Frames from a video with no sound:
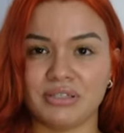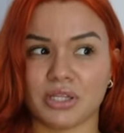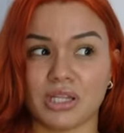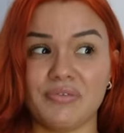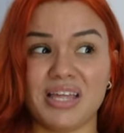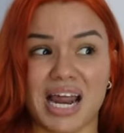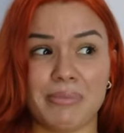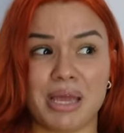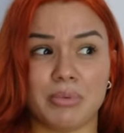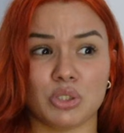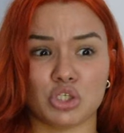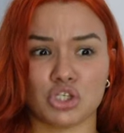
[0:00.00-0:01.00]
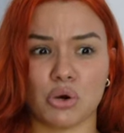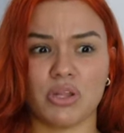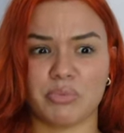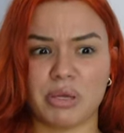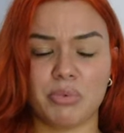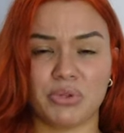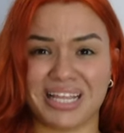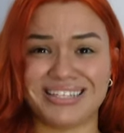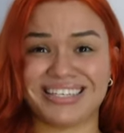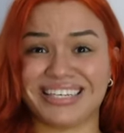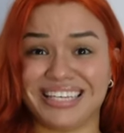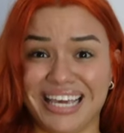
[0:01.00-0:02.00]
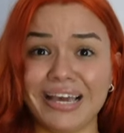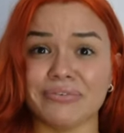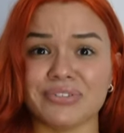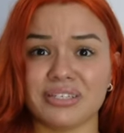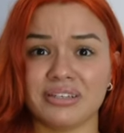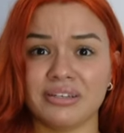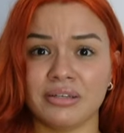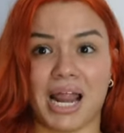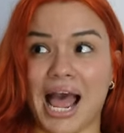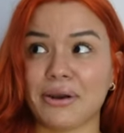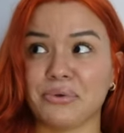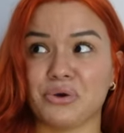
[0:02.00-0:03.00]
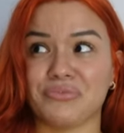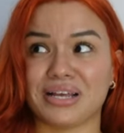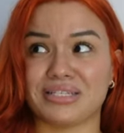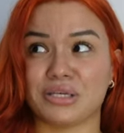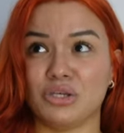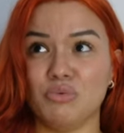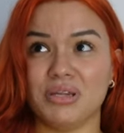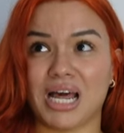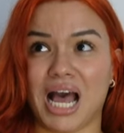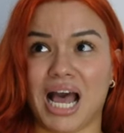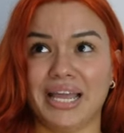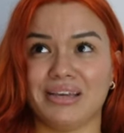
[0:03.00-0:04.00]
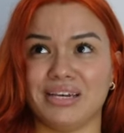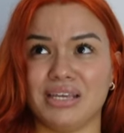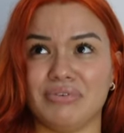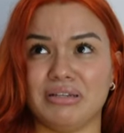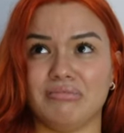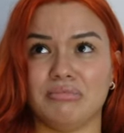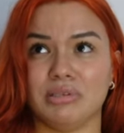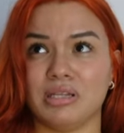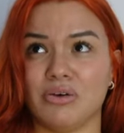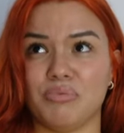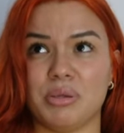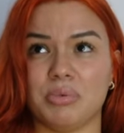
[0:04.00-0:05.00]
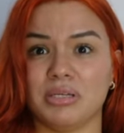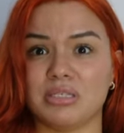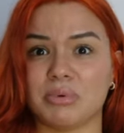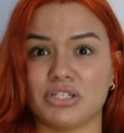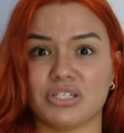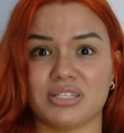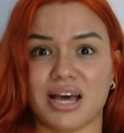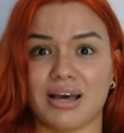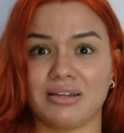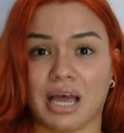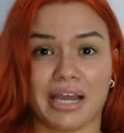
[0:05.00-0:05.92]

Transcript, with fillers: The love that I'm able to show other people, that's a gift. But I don't know if as a human, I could even love people as much as that.